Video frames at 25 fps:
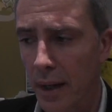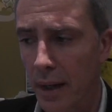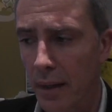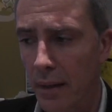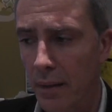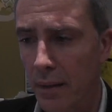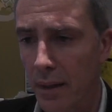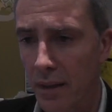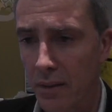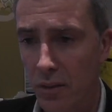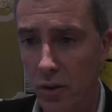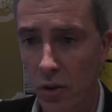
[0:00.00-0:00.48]

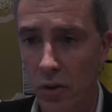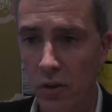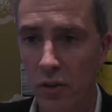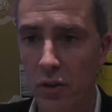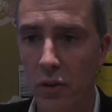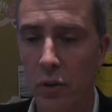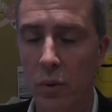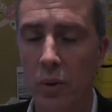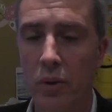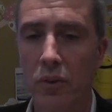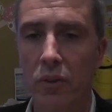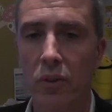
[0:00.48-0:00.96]
these
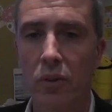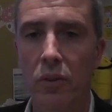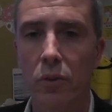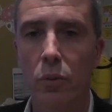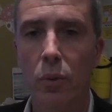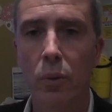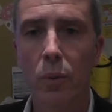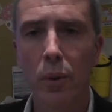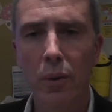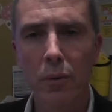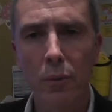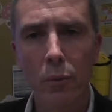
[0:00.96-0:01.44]
consequences,
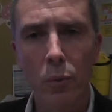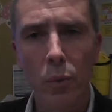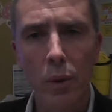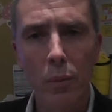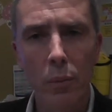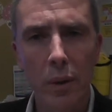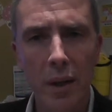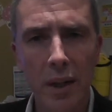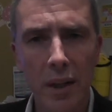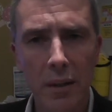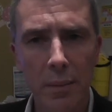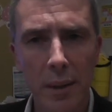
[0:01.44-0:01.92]
we
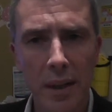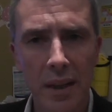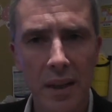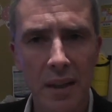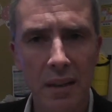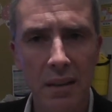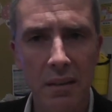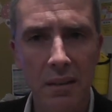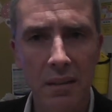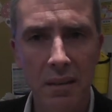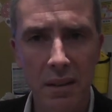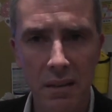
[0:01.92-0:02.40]
need to be
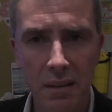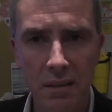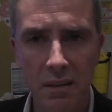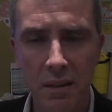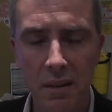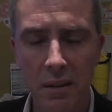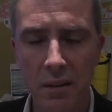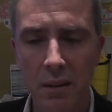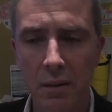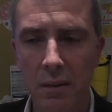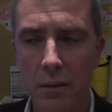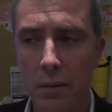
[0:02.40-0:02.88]

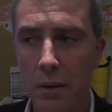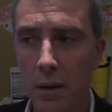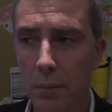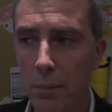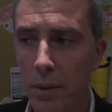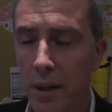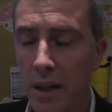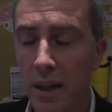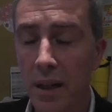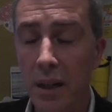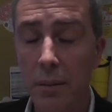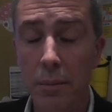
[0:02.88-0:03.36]
consistent,
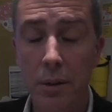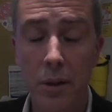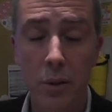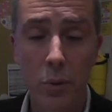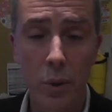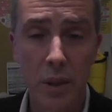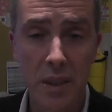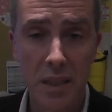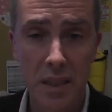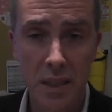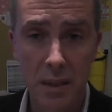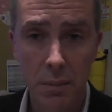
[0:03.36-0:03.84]
particularly
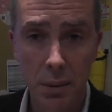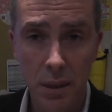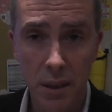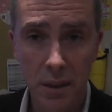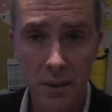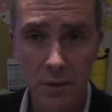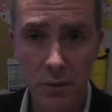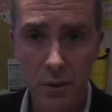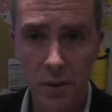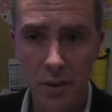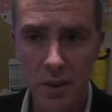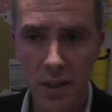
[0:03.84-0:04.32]
between siblings,
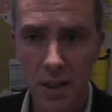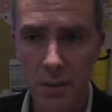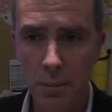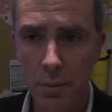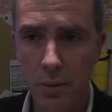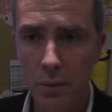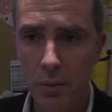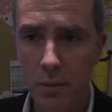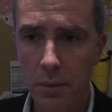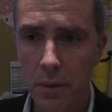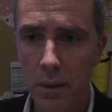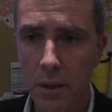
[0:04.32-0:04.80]
for
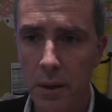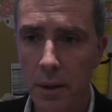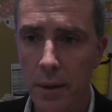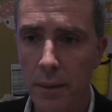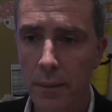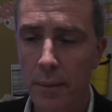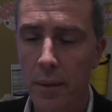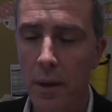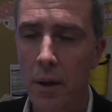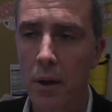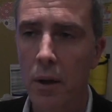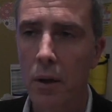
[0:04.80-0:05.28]
example.
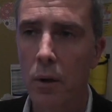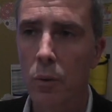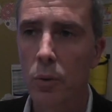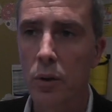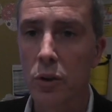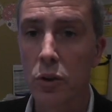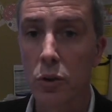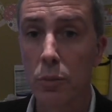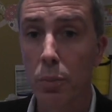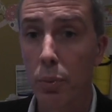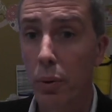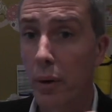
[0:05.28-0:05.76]
We
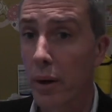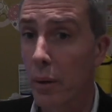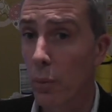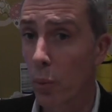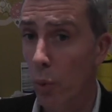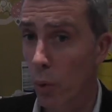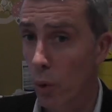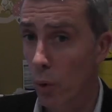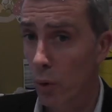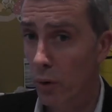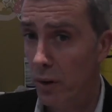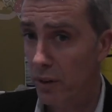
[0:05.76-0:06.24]
should
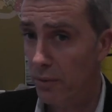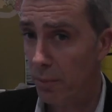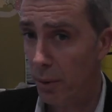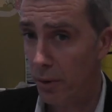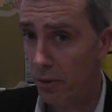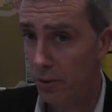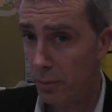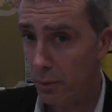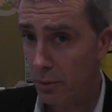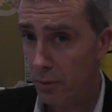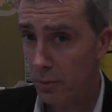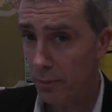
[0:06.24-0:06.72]
pre-warn, if
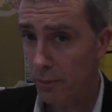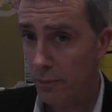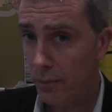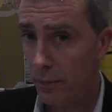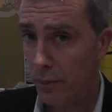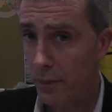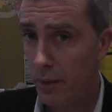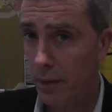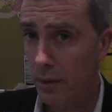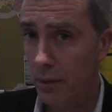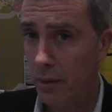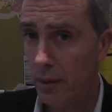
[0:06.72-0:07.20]
possible,
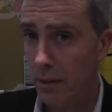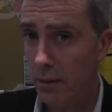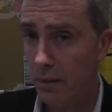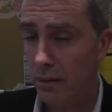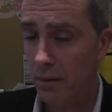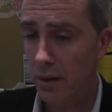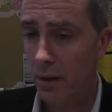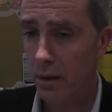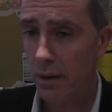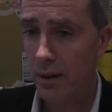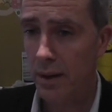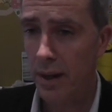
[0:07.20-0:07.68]
that this is
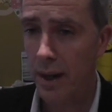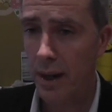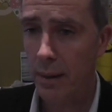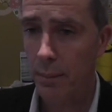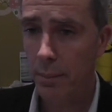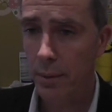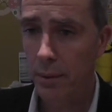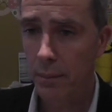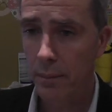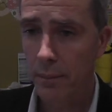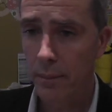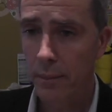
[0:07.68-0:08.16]
going to
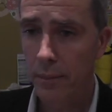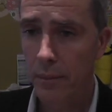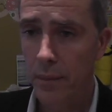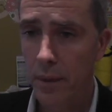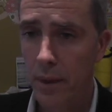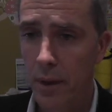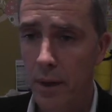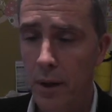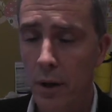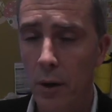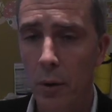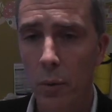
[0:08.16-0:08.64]
happen.
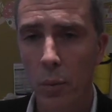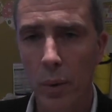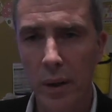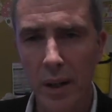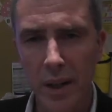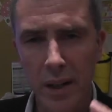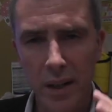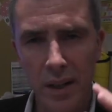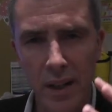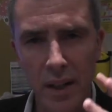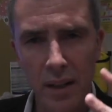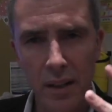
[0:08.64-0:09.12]
We
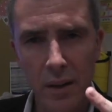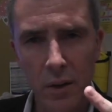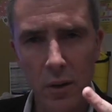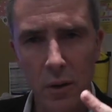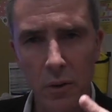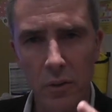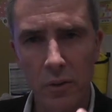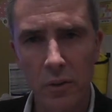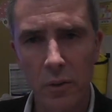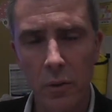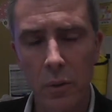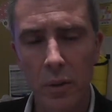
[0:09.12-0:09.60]
need to keep the
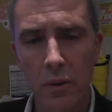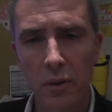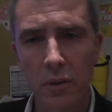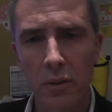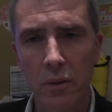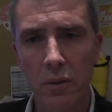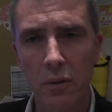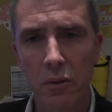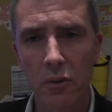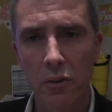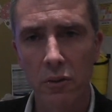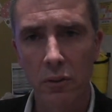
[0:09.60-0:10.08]
consequence
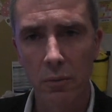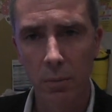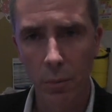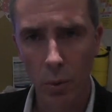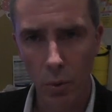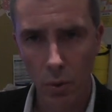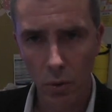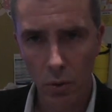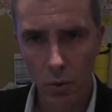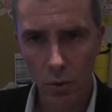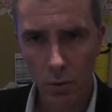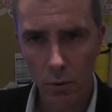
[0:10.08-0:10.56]

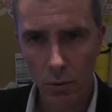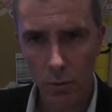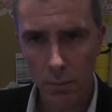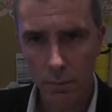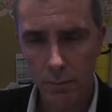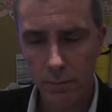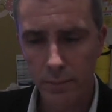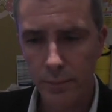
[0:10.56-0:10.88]
small.